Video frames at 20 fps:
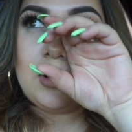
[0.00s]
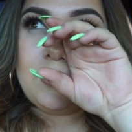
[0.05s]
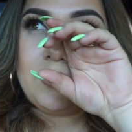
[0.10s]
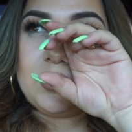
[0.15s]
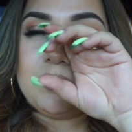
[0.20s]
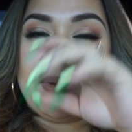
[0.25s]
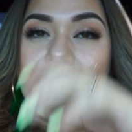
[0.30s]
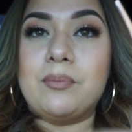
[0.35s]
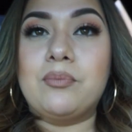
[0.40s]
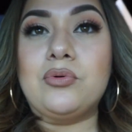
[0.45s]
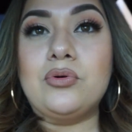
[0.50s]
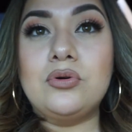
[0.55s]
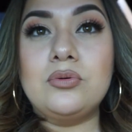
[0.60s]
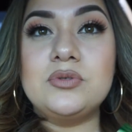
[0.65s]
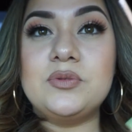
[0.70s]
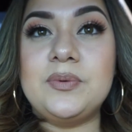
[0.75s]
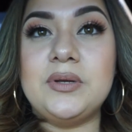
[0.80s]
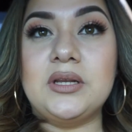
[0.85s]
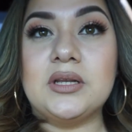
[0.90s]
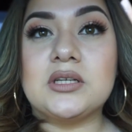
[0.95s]
with my
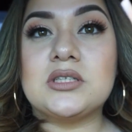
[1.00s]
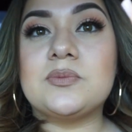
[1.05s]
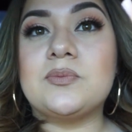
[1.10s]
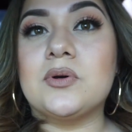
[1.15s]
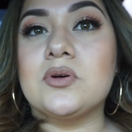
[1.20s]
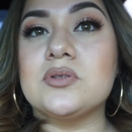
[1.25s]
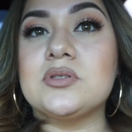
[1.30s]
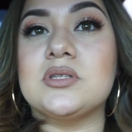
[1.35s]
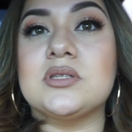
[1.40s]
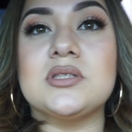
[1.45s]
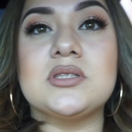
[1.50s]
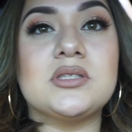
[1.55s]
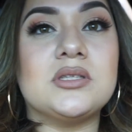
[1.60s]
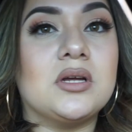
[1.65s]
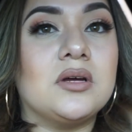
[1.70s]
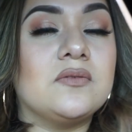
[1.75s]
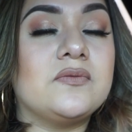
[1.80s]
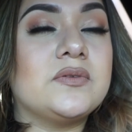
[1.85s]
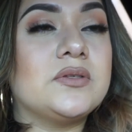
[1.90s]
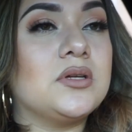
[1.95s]
boobs being exposed and
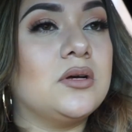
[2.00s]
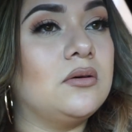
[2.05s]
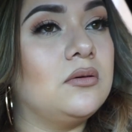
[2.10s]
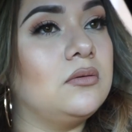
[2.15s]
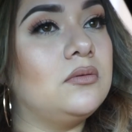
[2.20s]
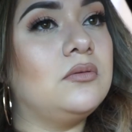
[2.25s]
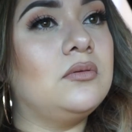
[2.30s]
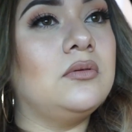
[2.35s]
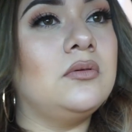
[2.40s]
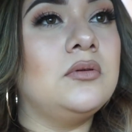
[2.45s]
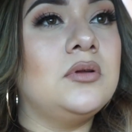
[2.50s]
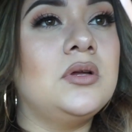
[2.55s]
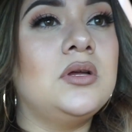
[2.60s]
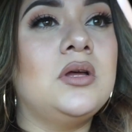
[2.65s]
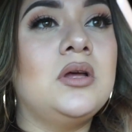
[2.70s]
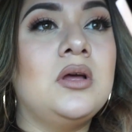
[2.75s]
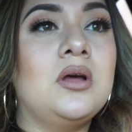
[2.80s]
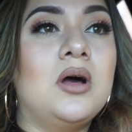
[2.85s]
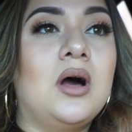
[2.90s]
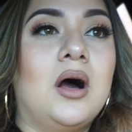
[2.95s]
stuff. So
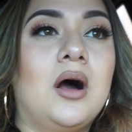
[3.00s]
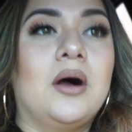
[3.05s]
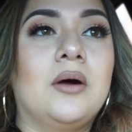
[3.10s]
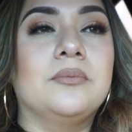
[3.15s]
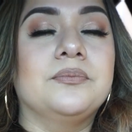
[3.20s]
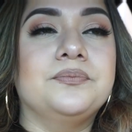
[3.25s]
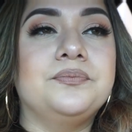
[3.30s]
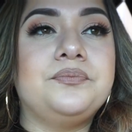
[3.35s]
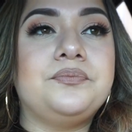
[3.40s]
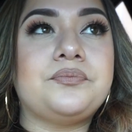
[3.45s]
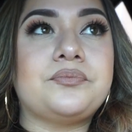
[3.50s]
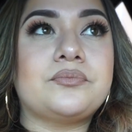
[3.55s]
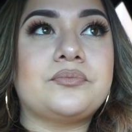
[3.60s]
um,